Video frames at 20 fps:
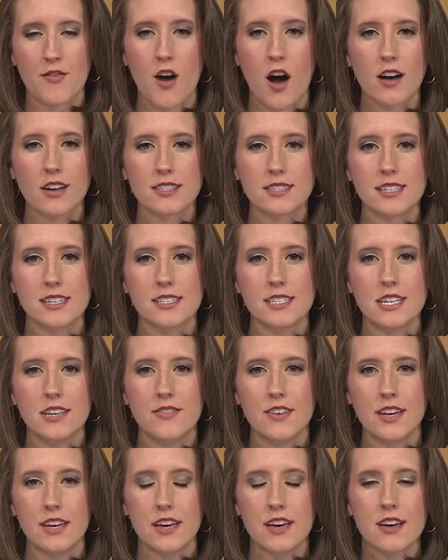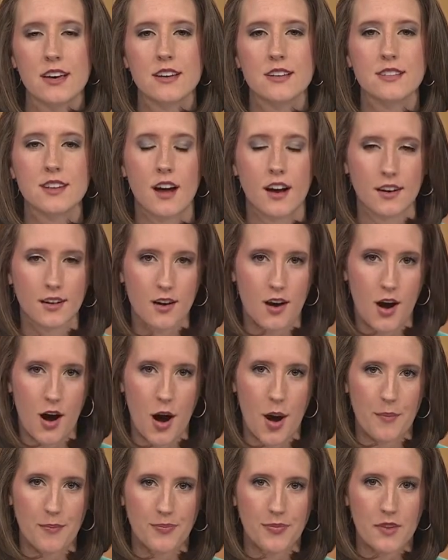fox 10 TV.
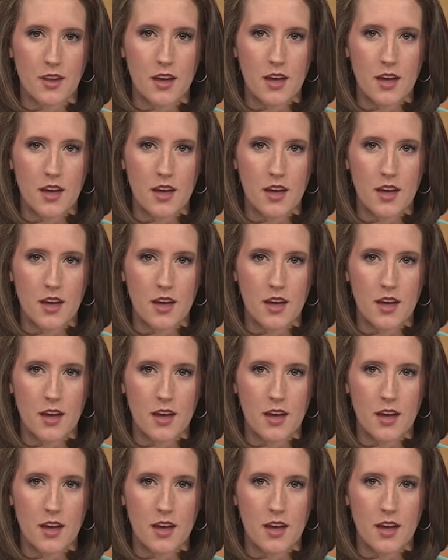Firefighters.com.